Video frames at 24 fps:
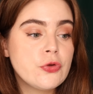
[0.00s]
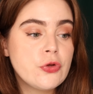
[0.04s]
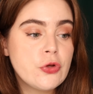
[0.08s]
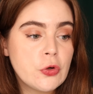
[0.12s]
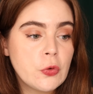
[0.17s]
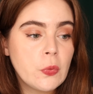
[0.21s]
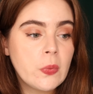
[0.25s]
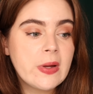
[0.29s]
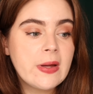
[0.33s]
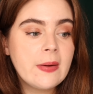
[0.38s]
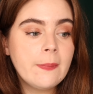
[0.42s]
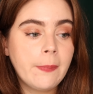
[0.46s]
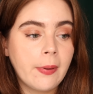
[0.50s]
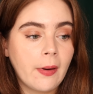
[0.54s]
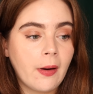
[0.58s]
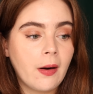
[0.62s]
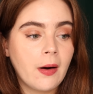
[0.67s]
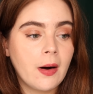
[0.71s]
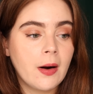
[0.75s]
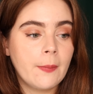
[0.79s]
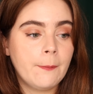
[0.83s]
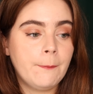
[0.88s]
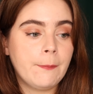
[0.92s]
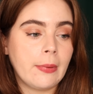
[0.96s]
Dewy
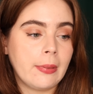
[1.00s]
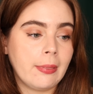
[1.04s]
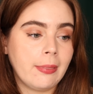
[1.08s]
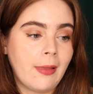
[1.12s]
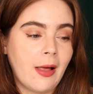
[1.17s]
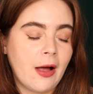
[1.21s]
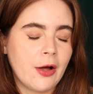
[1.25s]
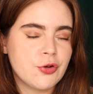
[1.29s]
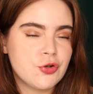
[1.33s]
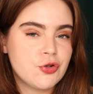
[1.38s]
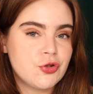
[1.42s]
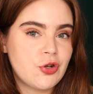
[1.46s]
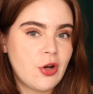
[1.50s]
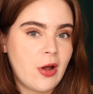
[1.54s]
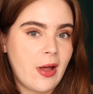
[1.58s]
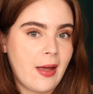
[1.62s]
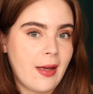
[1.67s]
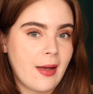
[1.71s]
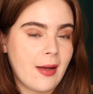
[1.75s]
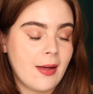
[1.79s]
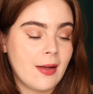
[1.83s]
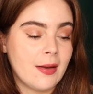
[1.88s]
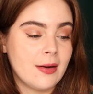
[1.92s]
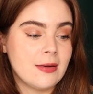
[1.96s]
Bar Blush
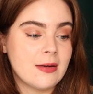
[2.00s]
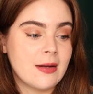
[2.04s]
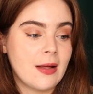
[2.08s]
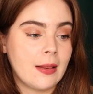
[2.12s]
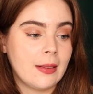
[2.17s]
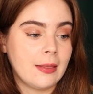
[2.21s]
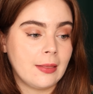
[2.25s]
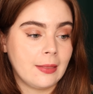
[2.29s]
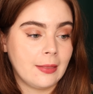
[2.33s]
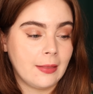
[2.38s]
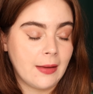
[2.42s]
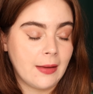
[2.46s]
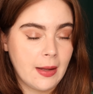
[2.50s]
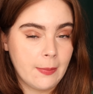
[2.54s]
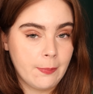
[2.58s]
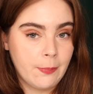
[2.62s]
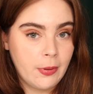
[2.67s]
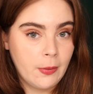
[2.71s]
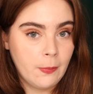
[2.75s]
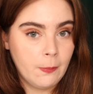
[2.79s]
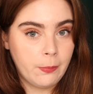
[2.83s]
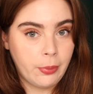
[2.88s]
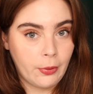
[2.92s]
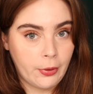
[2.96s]
and Lip
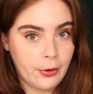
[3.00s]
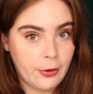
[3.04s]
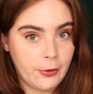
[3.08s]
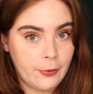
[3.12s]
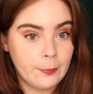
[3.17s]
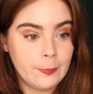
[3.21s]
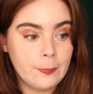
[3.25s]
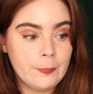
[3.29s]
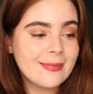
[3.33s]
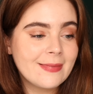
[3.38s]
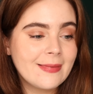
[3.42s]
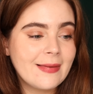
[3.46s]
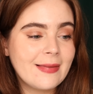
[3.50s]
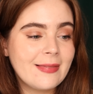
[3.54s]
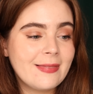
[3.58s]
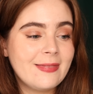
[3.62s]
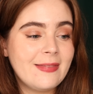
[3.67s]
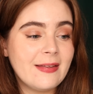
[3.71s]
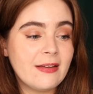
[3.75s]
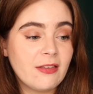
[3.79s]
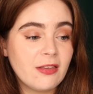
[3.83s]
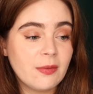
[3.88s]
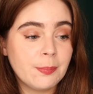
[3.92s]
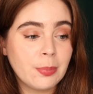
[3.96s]
Balm.
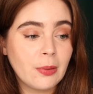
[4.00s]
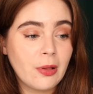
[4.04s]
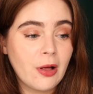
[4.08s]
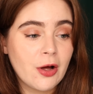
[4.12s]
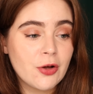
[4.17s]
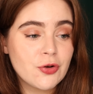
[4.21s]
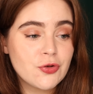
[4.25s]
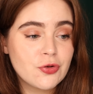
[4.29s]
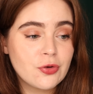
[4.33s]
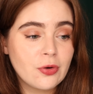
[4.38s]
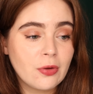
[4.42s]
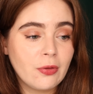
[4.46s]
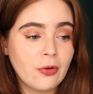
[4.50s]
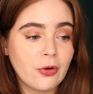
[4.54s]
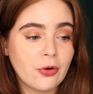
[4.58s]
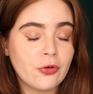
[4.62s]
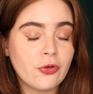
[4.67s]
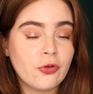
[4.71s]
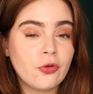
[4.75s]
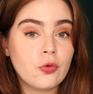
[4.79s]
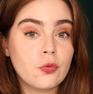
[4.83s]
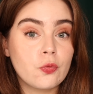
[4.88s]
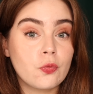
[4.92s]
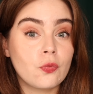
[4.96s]
This blush
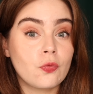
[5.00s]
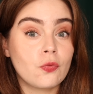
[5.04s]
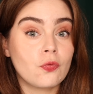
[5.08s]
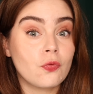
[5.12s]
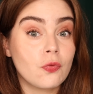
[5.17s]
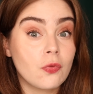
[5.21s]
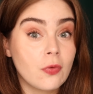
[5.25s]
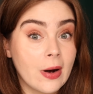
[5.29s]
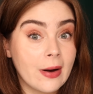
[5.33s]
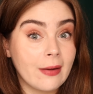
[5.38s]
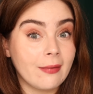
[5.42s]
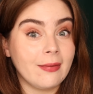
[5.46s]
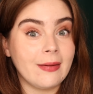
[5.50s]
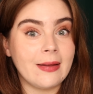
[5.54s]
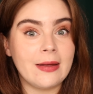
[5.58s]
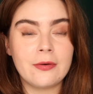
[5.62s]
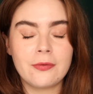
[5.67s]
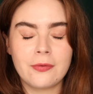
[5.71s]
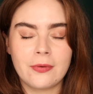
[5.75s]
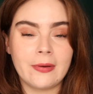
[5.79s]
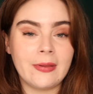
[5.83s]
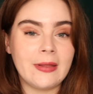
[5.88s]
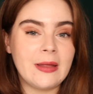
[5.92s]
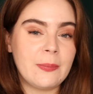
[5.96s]
looks really,
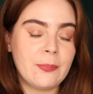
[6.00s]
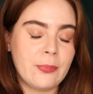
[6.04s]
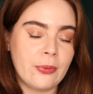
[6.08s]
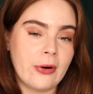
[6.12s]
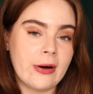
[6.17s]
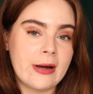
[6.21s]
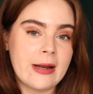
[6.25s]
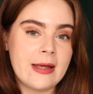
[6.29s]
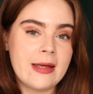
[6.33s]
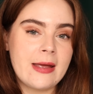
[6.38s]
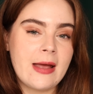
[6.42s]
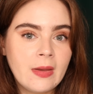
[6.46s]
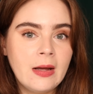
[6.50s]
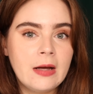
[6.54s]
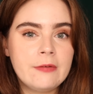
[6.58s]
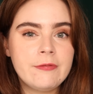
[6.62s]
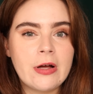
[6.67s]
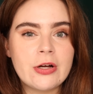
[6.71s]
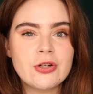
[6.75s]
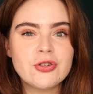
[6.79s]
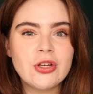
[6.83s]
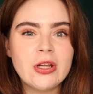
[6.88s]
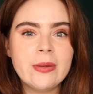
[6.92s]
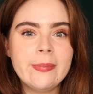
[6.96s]
really pretty. I've
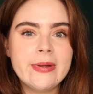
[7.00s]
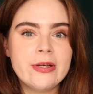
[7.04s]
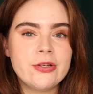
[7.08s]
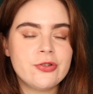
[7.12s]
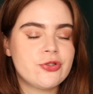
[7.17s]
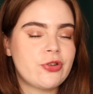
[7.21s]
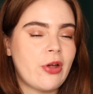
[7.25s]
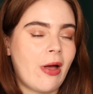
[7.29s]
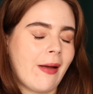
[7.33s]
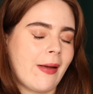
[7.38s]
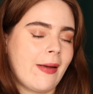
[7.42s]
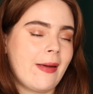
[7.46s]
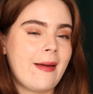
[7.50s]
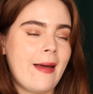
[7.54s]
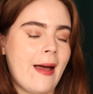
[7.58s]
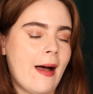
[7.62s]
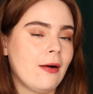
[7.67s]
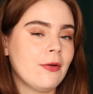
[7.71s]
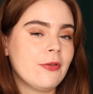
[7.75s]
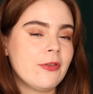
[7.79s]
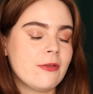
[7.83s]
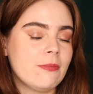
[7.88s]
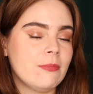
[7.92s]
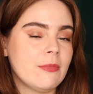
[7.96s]
actually been checking
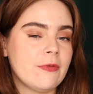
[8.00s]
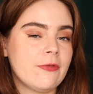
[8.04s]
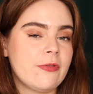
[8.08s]
out some